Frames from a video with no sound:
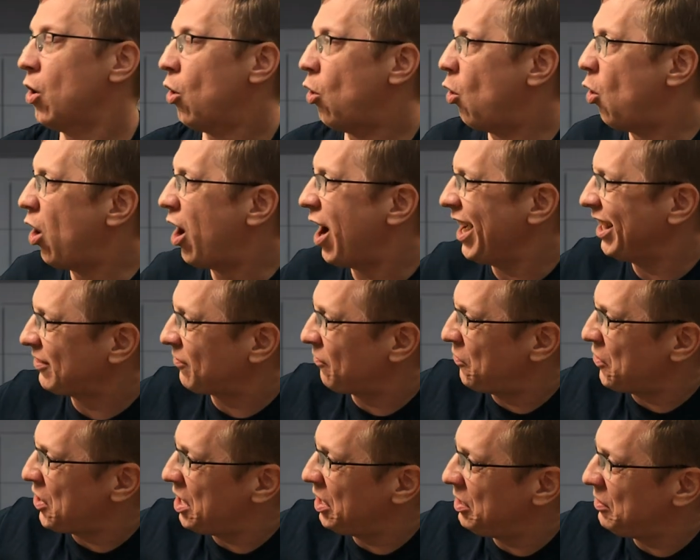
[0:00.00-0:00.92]
or at
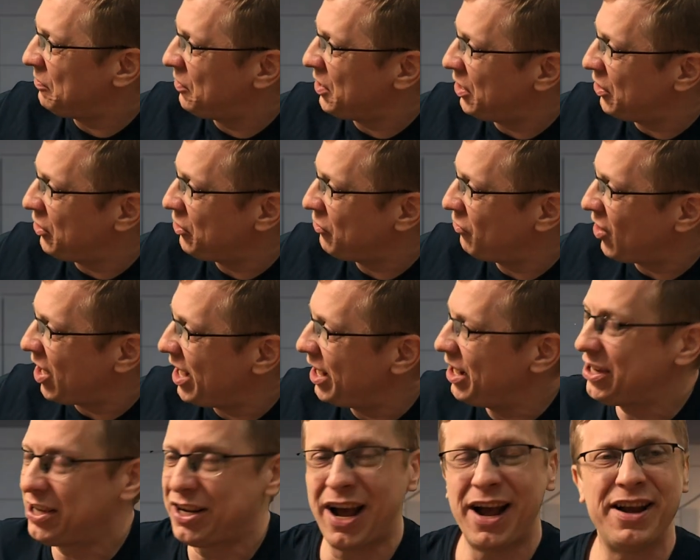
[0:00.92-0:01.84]

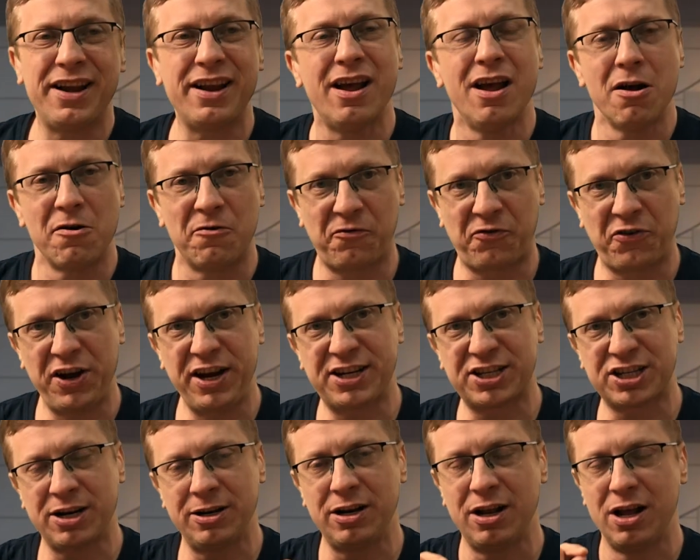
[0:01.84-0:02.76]
very tiny
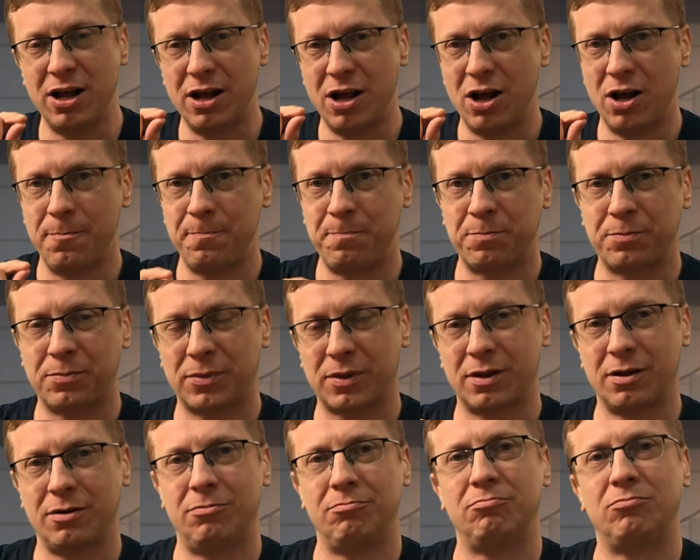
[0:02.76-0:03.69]
friction,
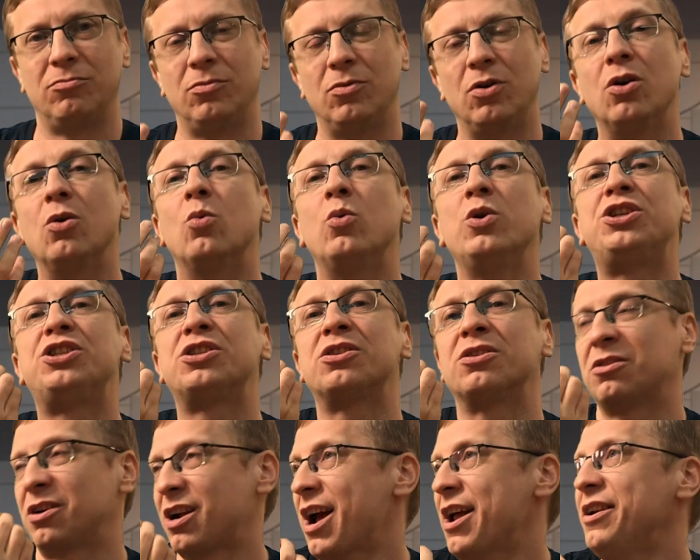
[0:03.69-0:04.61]

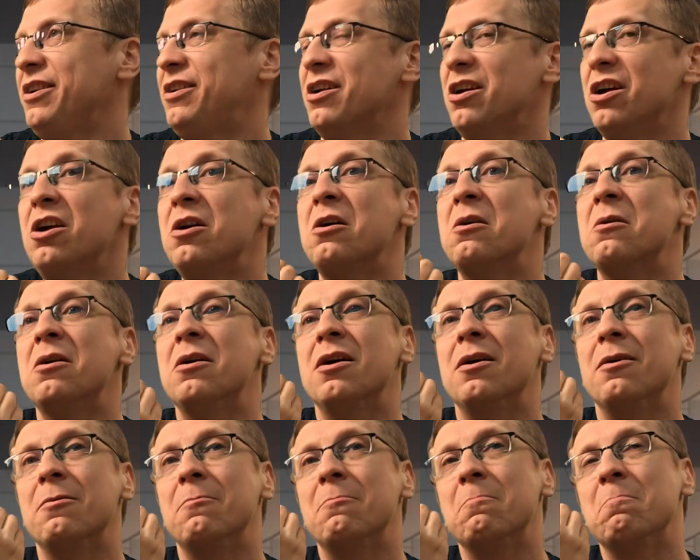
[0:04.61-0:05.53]
which can
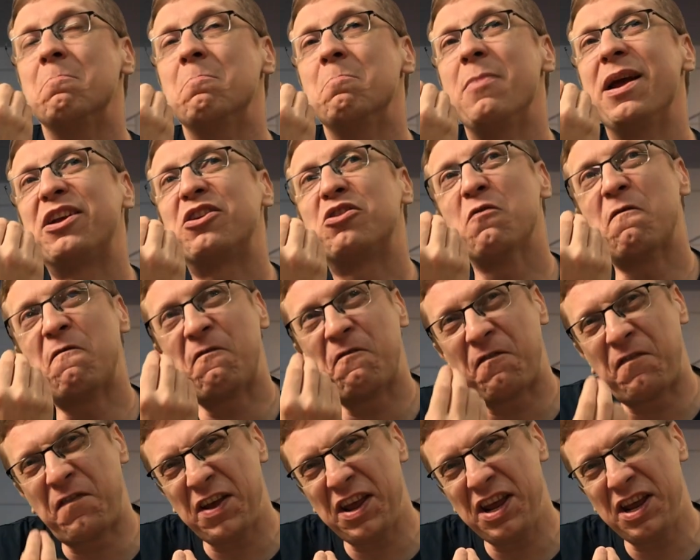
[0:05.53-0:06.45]
make you
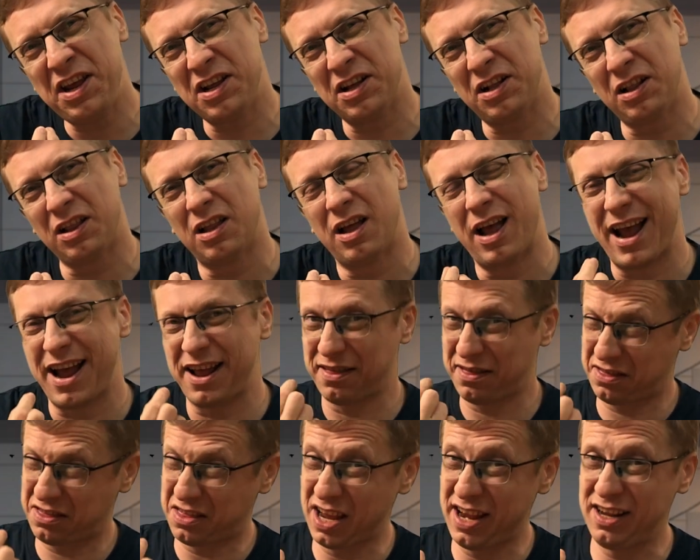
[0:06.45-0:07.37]
feel
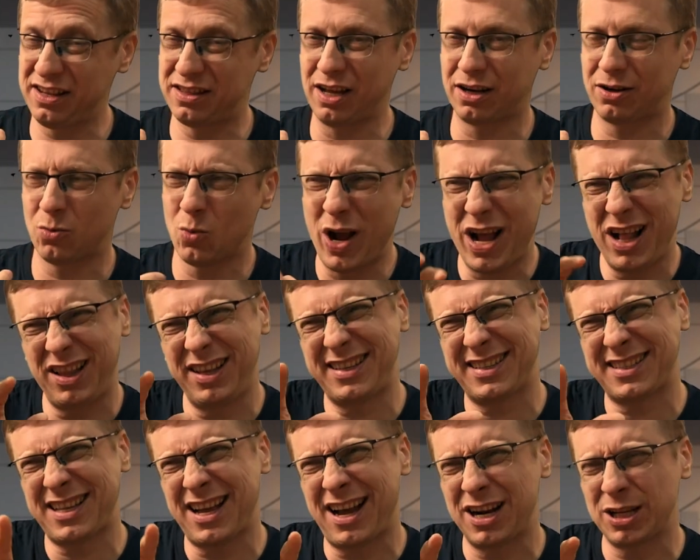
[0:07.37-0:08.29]
and think that, well,
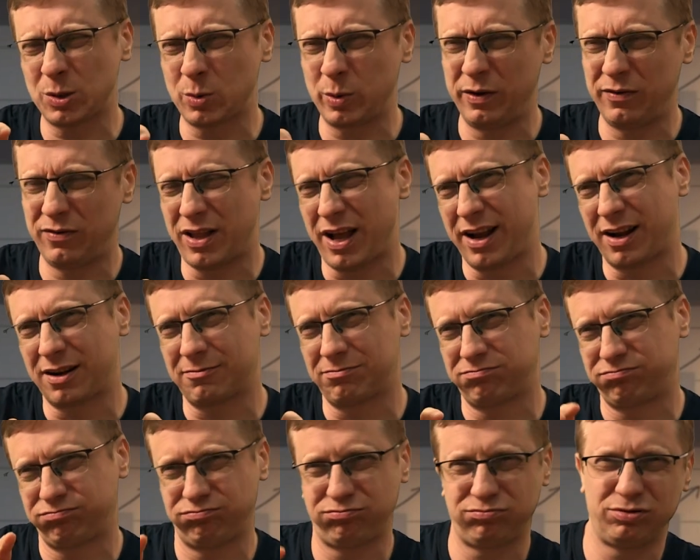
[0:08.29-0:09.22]
it starts with like
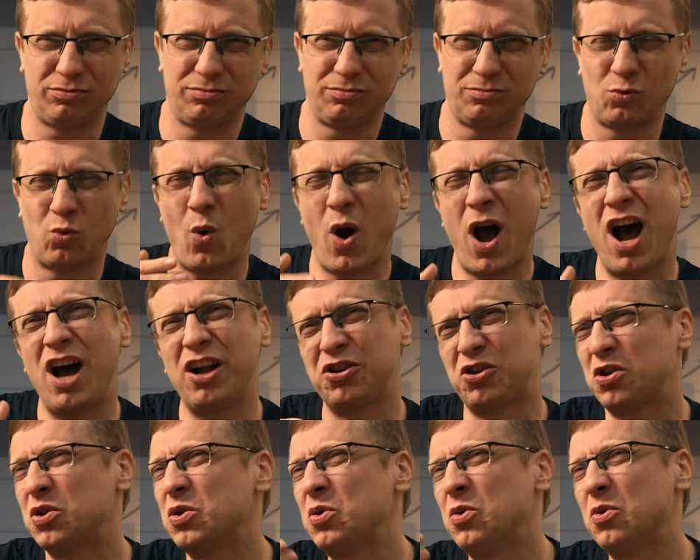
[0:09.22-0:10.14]

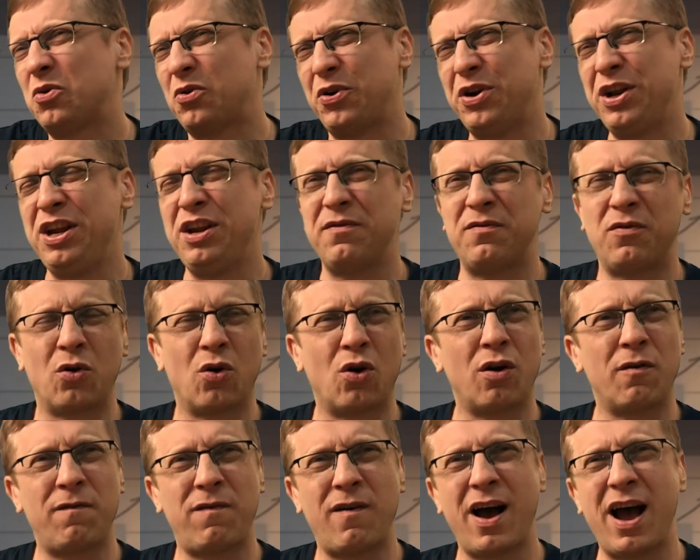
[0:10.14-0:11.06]
1, 2, 3,
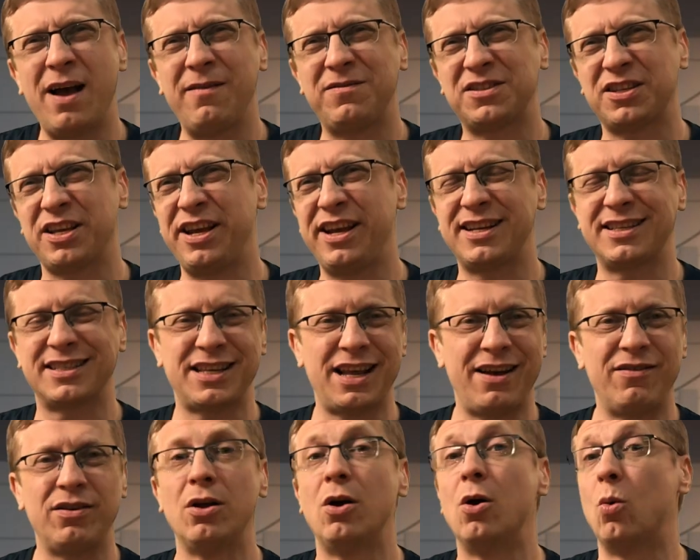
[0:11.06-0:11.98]
4, 5, 6,
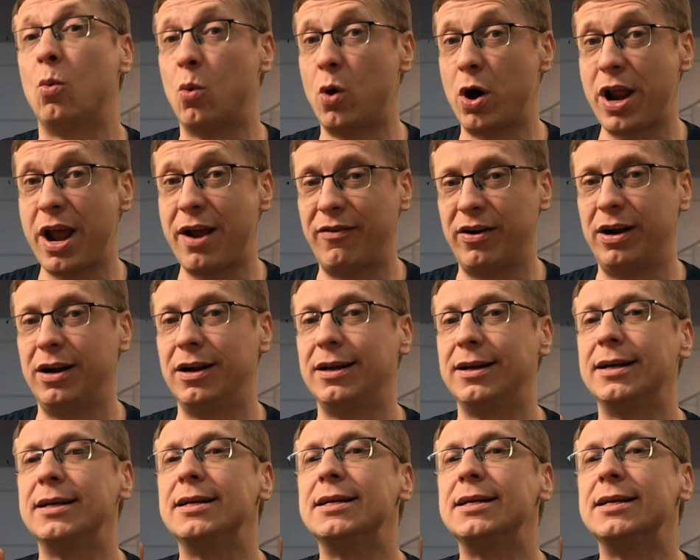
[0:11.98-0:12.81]
7, whatever.